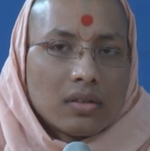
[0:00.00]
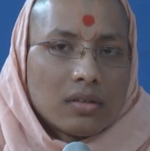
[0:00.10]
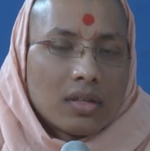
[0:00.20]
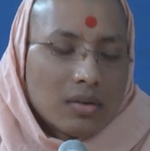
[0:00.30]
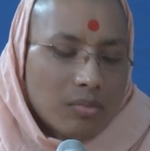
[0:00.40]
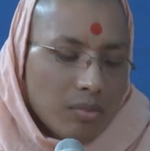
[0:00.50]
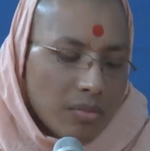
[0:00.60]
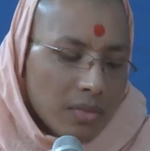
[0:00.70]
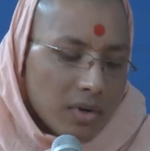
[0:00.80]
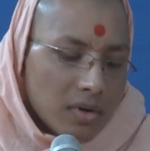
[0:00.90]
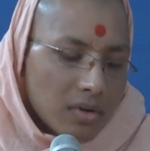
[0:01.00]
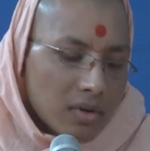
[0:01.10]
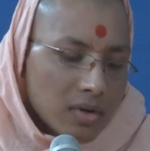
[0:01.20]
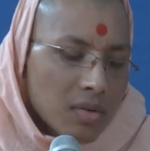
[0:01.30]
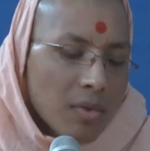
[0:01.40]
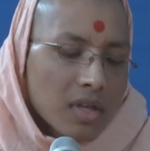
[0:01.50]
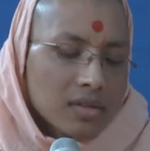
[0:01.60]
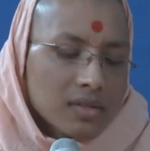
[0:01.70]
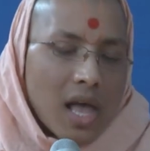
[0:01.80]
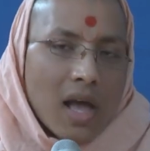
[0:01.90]
They remain
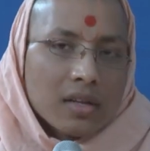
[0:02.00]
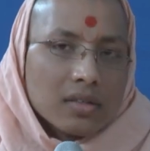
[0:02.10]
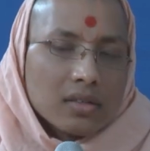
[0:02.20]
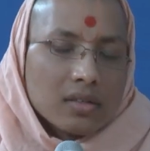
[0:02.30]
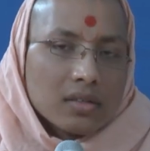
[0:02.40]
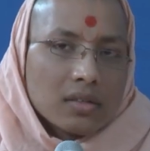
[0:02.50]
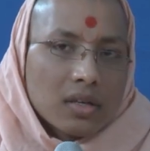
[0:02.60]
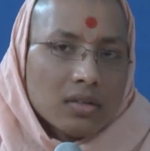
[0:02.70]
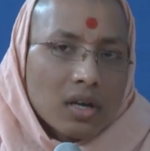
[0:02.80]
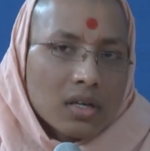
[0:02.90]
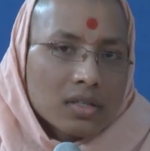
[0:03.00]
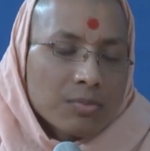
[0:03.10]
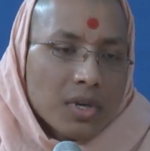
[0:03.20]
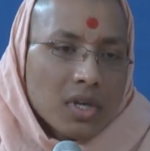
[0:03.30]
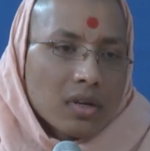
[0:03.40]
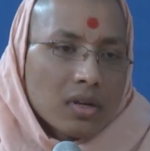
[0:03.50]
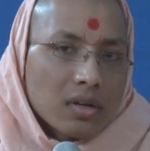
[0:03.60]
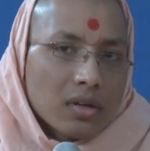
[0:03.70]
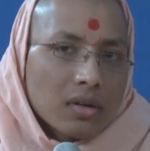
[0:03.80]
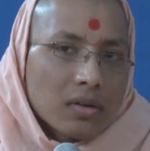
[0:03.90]
silent. They could not speak
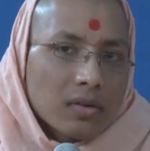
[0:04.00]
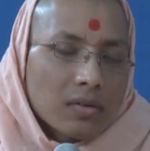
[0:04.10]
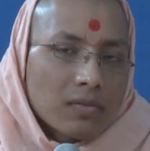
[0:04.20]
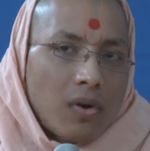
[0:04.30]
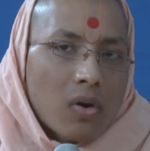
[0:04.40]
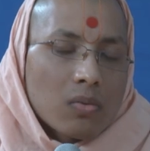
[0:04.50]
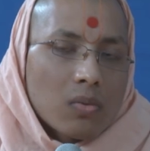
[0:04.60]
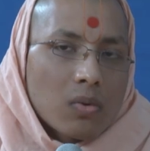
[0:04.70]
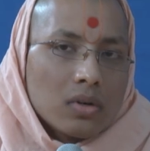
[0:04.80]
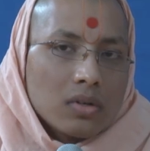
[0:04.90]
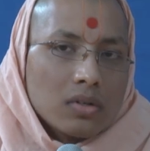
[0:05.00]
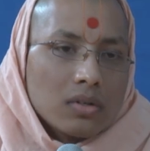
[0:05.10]
for a word.